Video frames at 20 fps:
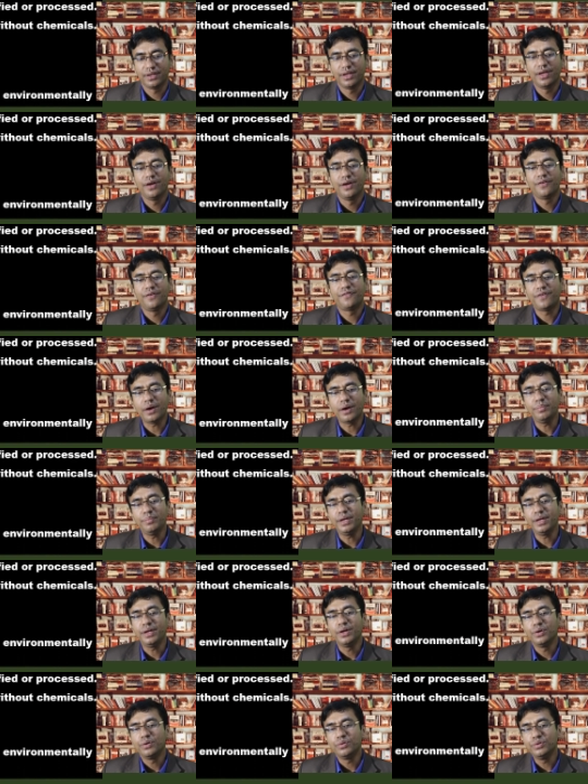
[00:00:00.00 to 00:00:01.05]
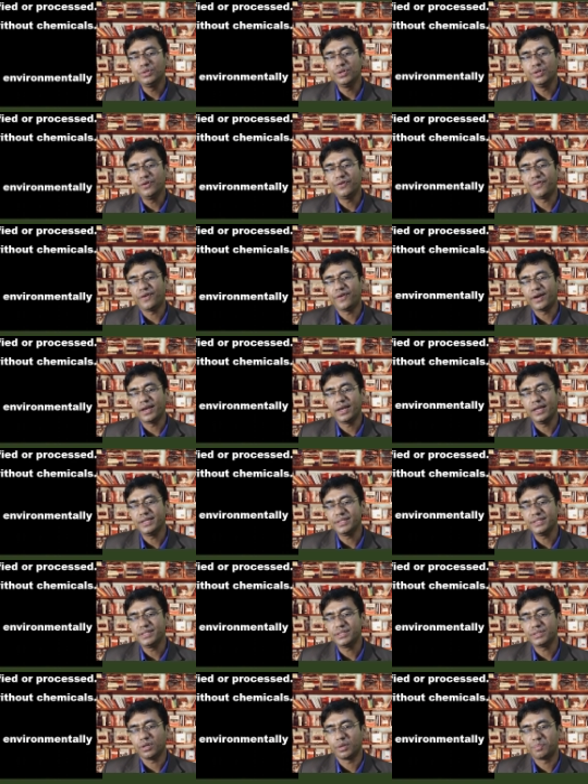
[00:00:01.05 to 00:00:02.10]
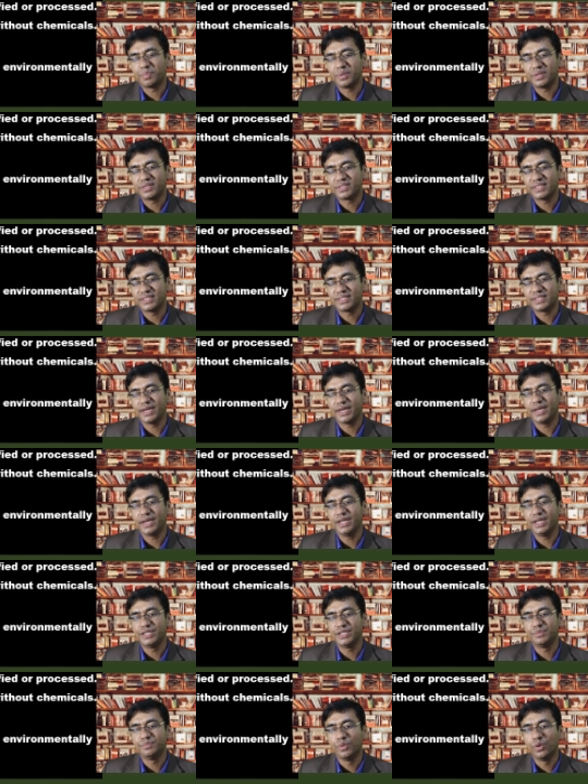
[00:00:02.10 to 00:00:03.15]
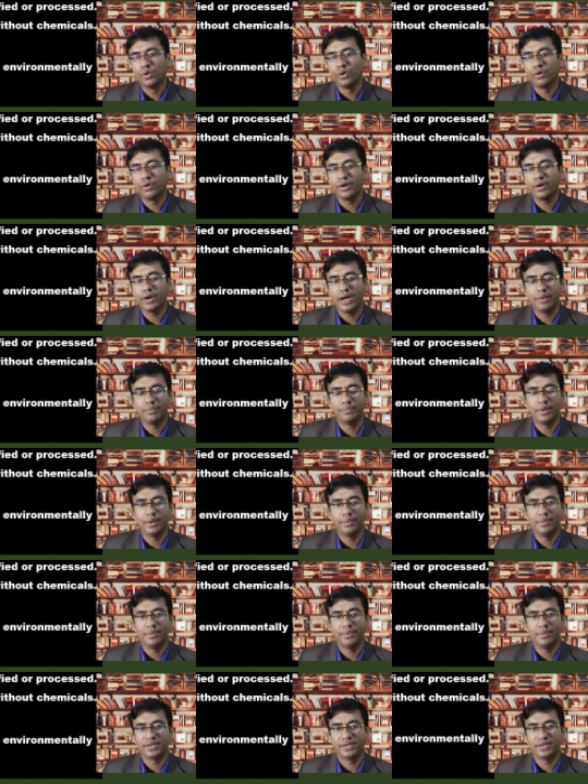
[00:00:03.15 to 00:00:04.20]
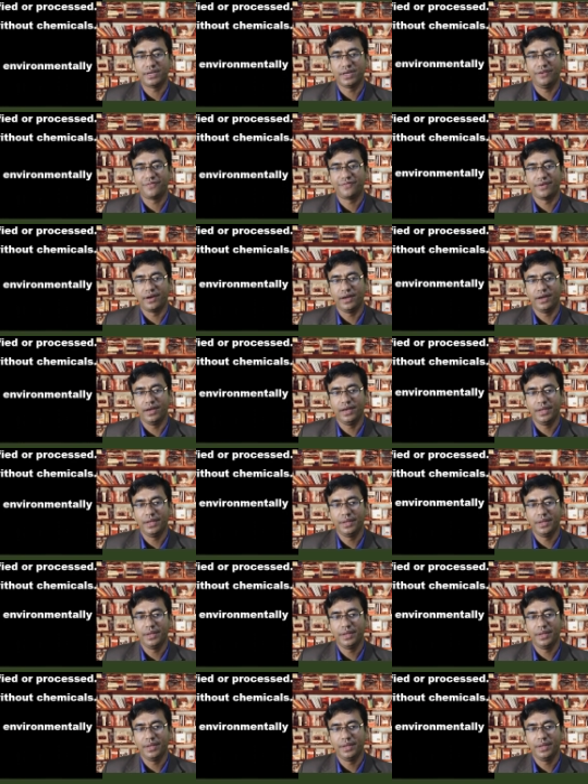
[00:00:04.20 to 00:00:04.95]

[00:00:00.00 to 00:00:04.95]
Farming without fertilizers or pesticide is more environmentally friendly.